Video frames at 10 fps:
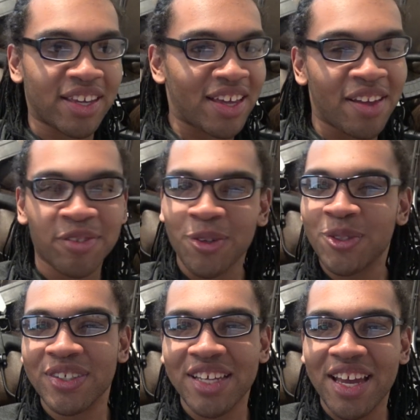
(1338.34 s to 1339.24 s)
have
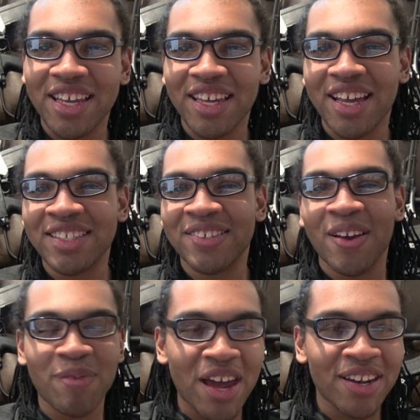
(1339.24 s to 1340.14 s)
social anxiety again,
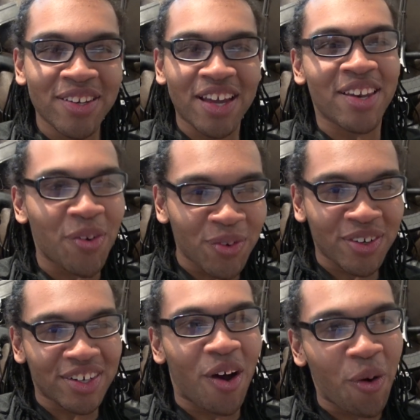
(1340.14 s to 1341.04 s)
so I don't
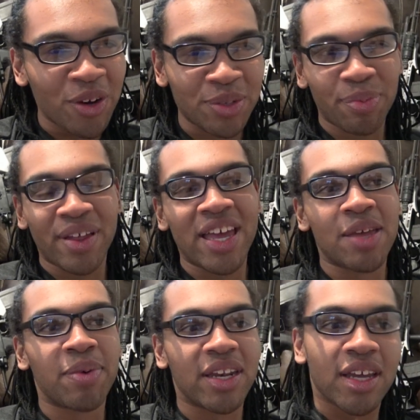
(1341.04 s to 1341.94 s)
always
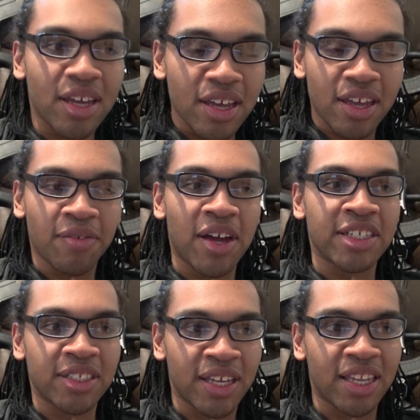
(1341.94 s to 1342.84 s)
play, but
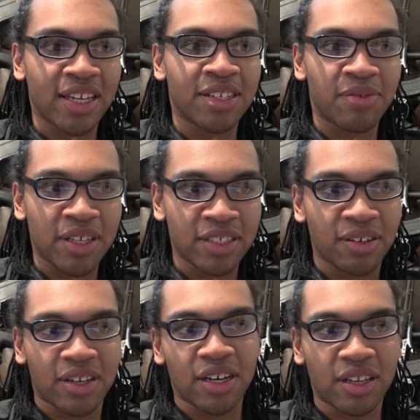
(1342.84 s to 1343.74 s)
eventually I'd like to really
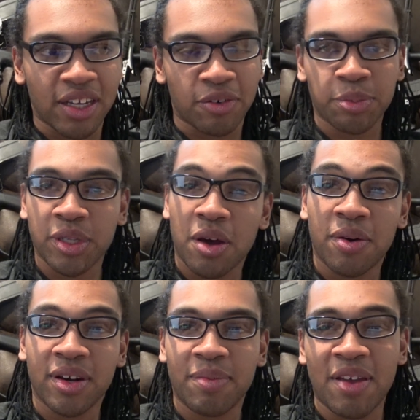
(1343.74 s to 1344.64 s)
start getting like groups
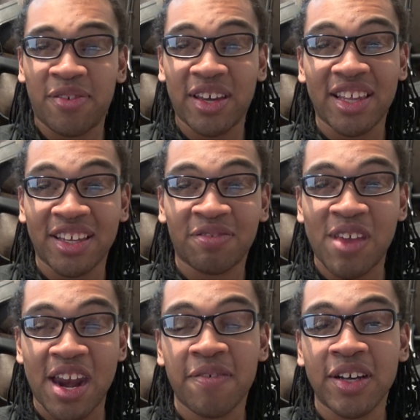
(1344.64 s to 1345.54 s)
going. And maybe if I get like
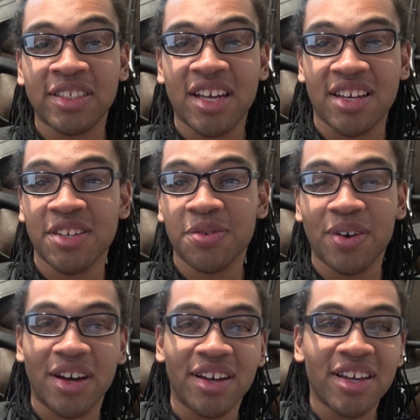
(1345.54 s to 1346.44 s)
10 of us onto
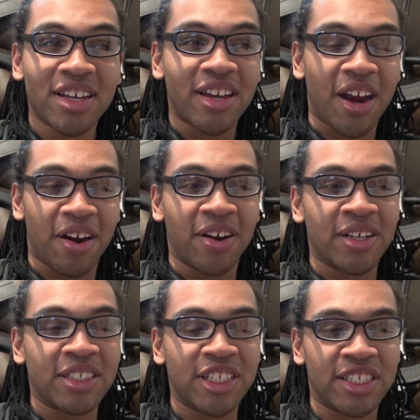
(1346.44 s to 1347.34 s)

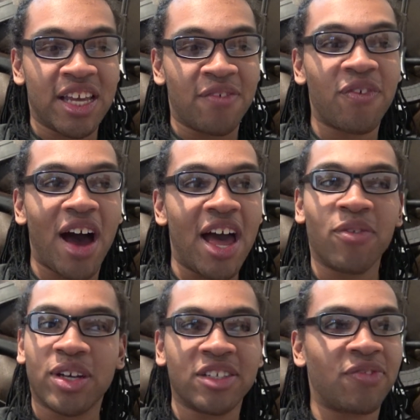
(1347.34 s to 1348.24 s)
GTA 5,
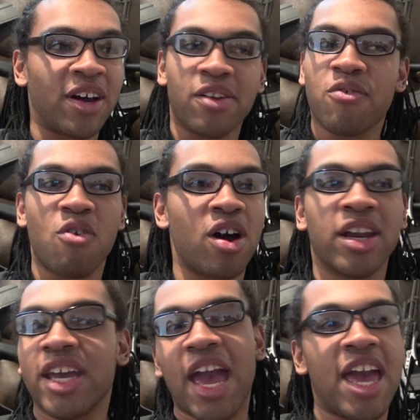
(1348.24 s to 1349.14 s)
we could just fucking run
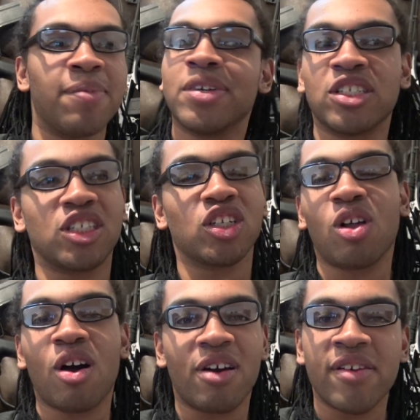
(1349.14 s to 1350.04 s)
a game and just
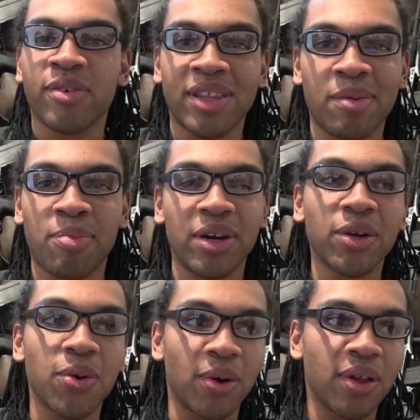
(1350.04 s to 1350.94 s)
slaughter everyone. That'd be pretty
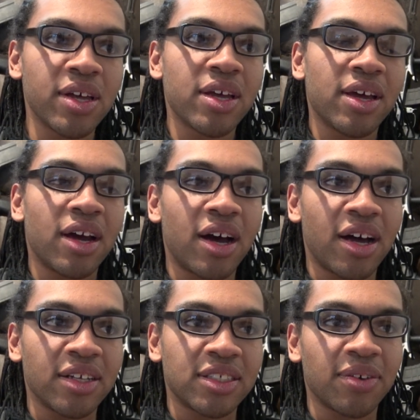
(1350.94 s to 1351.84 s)
cool.
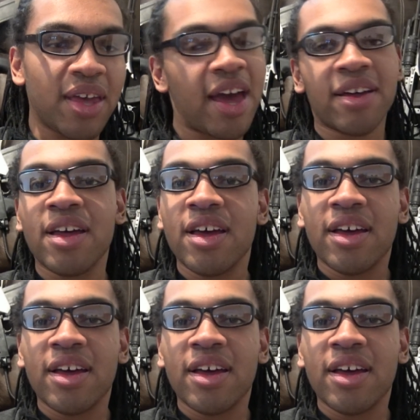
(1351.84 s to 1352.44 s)
So yeah,